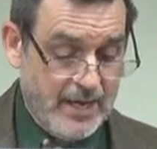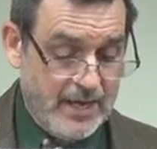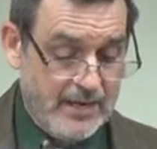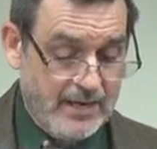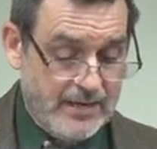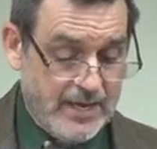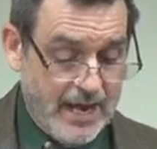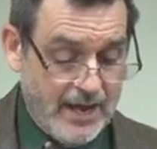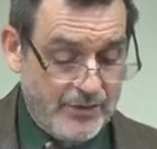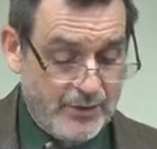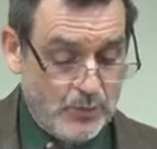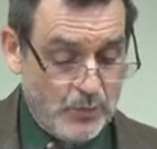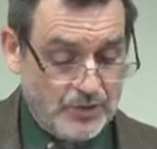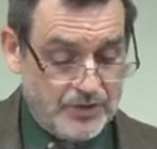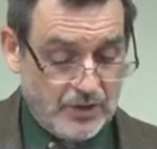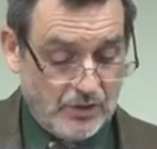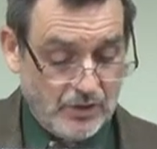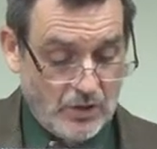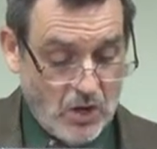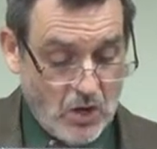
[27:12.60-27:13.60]
Now there was
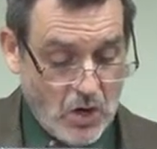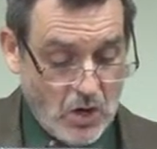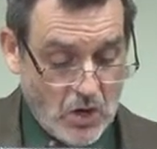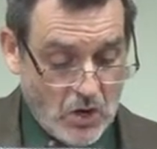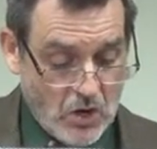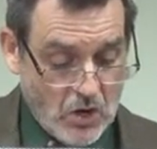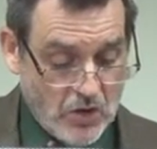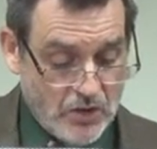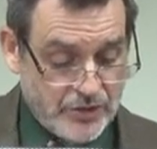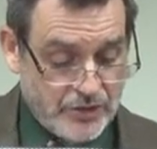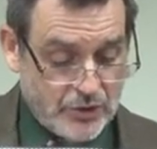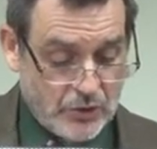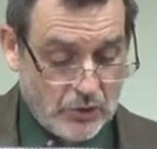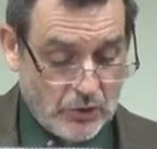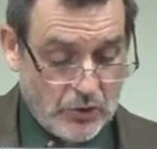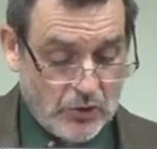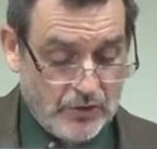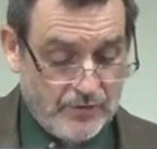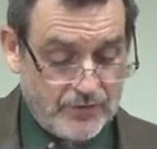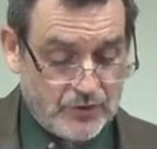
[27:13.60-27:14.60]
a large
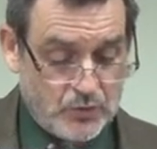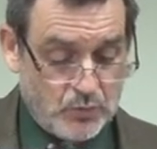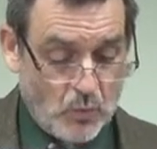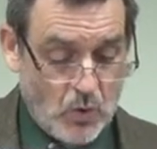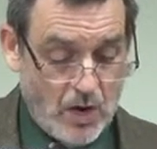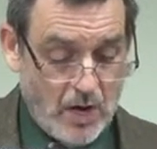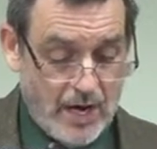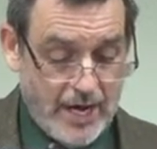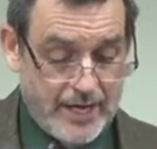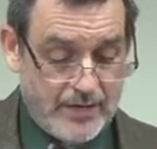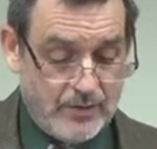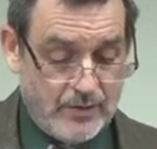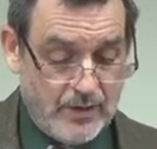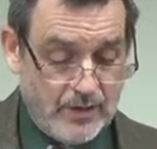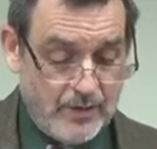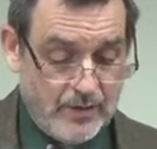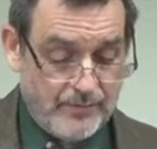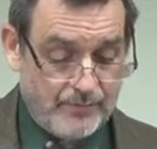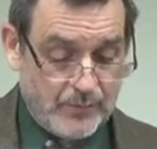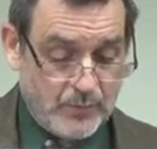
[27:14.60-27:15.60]
herd of swine
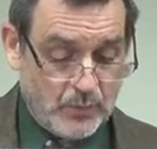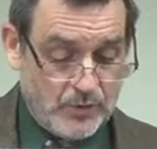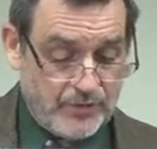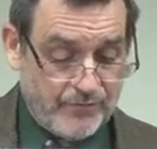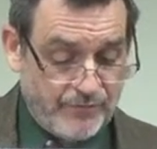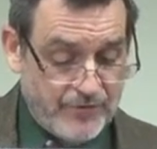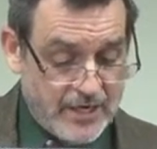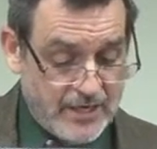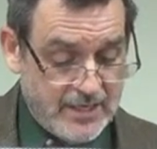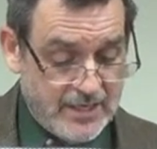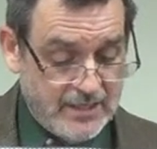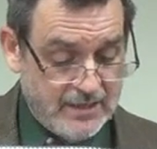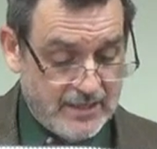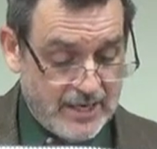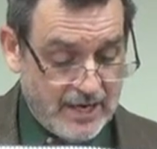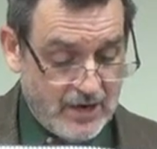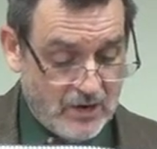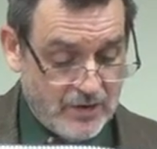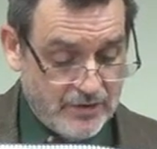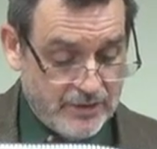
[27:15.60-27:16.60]
was feeding
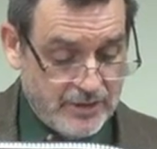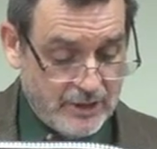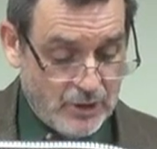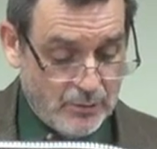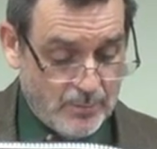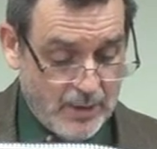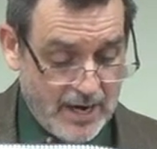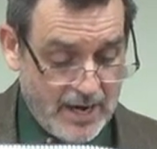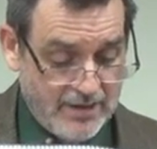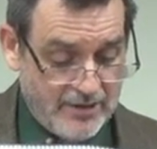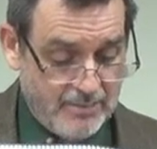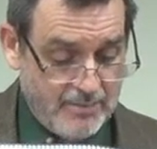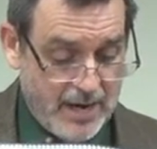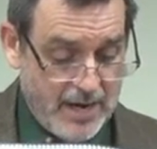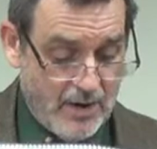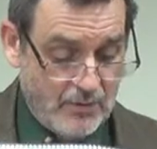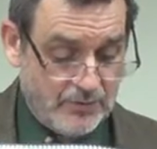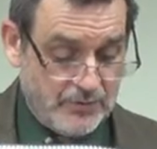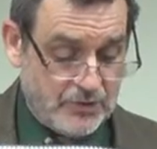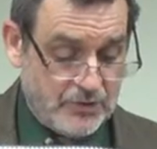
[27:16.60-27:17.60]
there nearby the
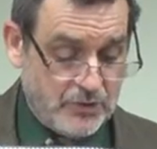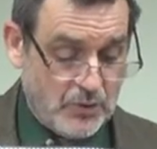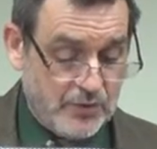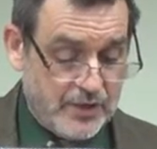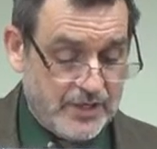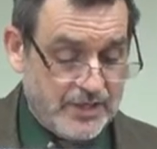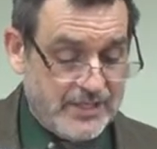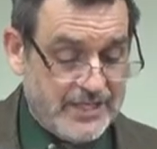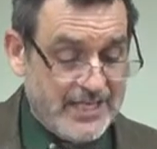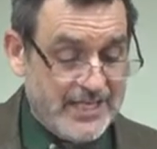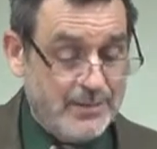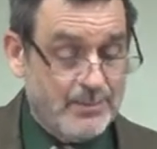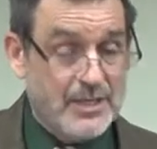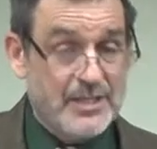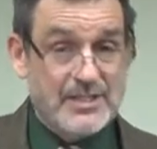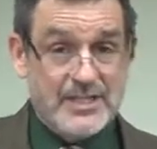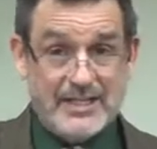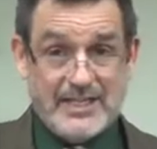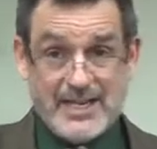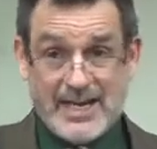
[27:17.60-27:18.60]
mountains. So the
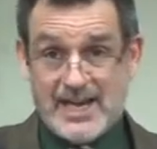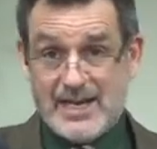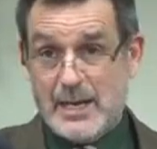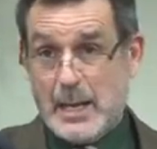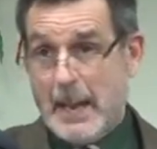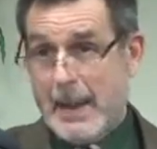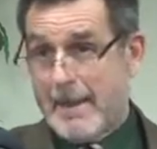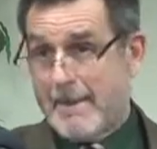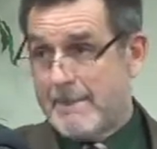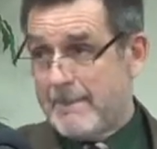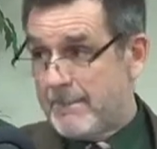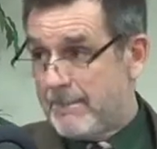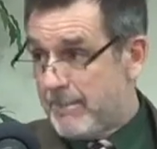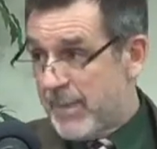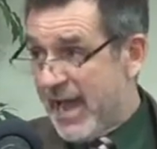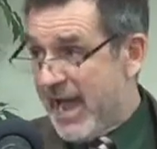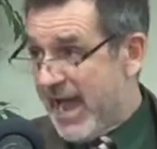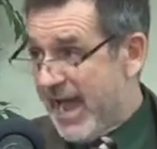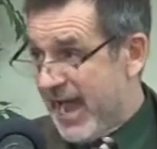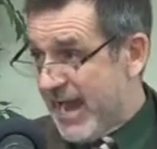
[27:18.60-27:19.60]
demons again
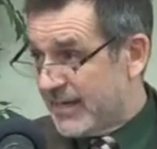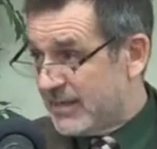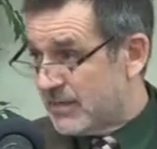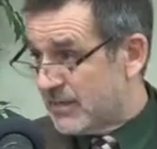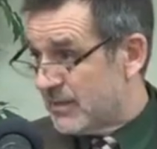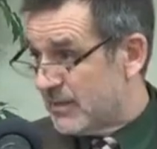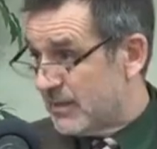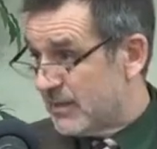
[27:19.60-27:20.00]
begged.